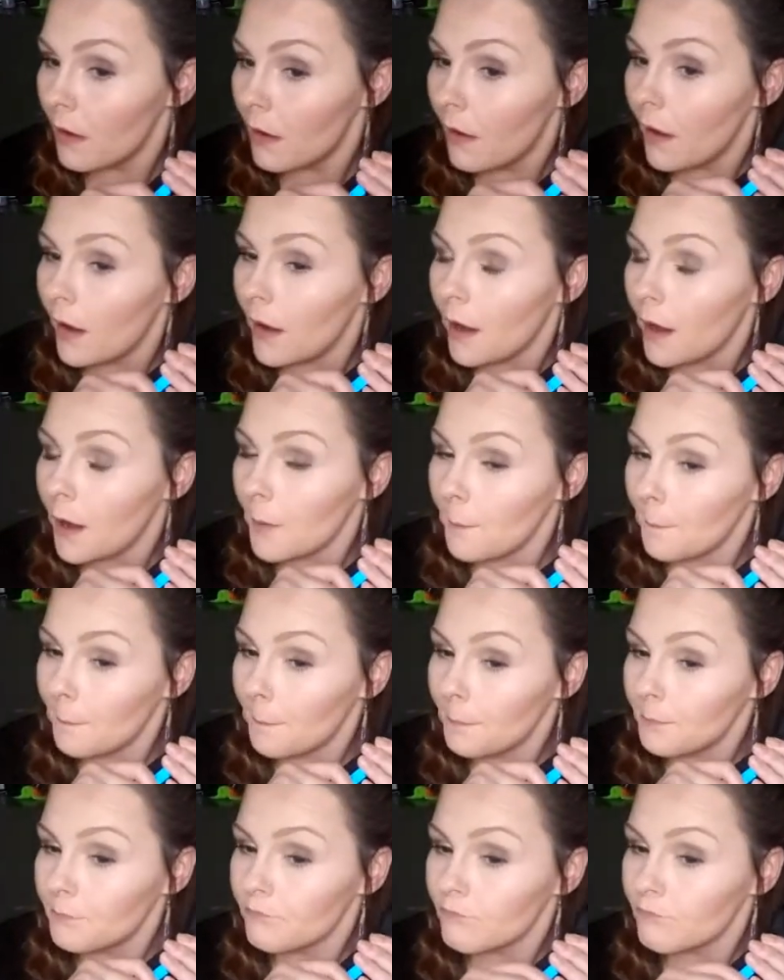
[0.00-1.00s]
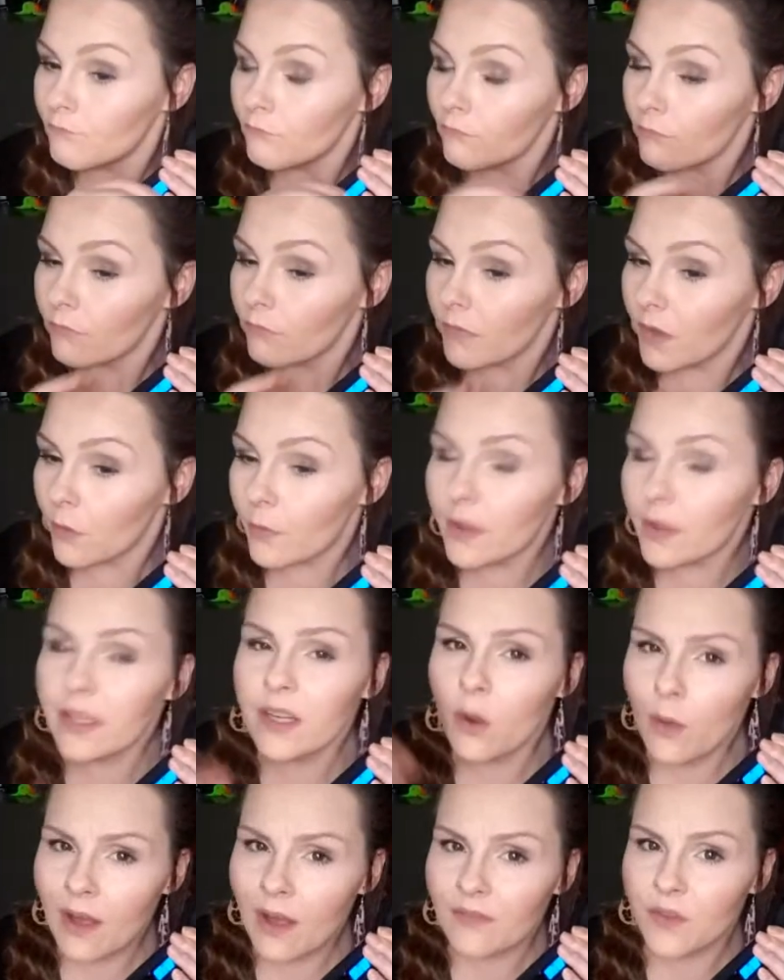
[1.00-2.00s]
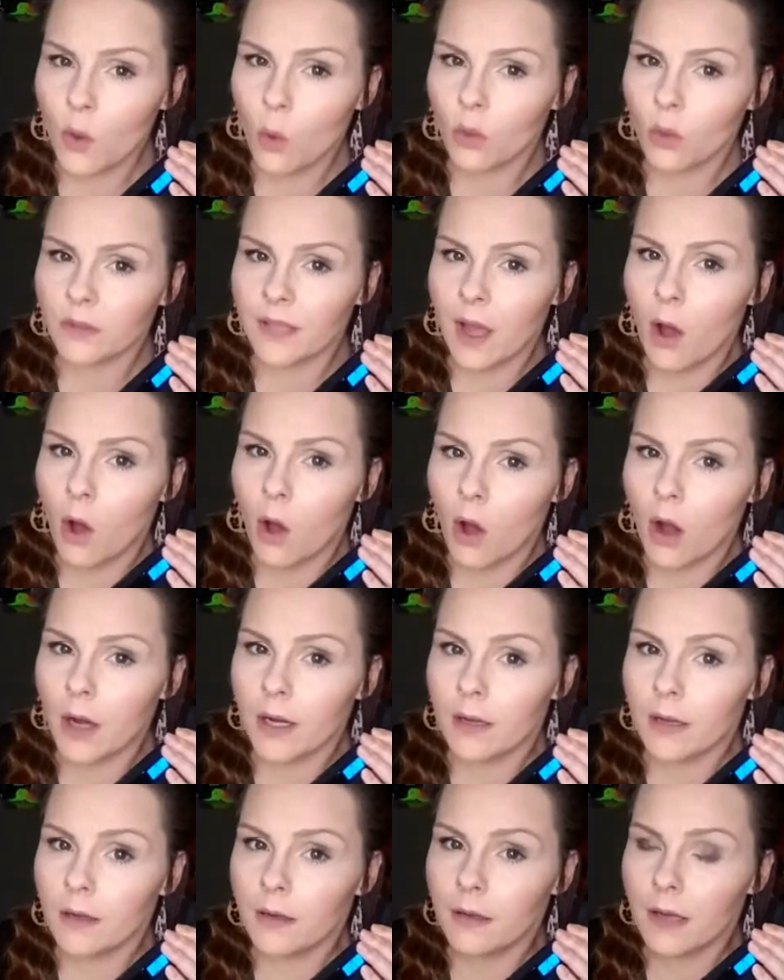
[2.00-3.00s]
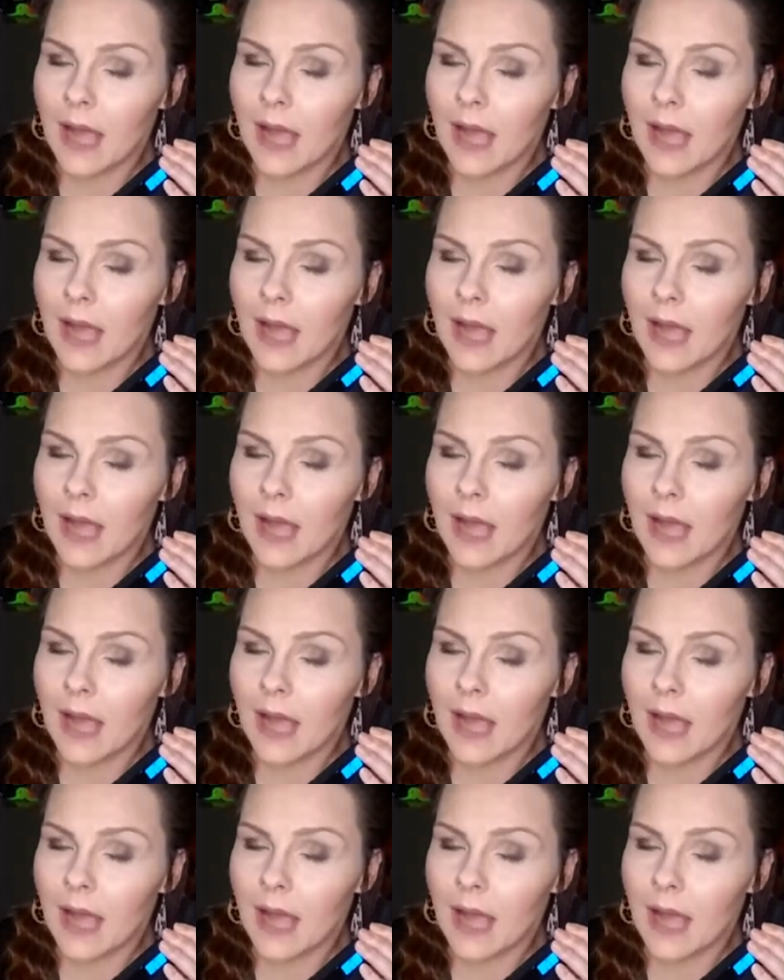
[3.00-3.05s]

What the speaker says: You really don't have to hold it on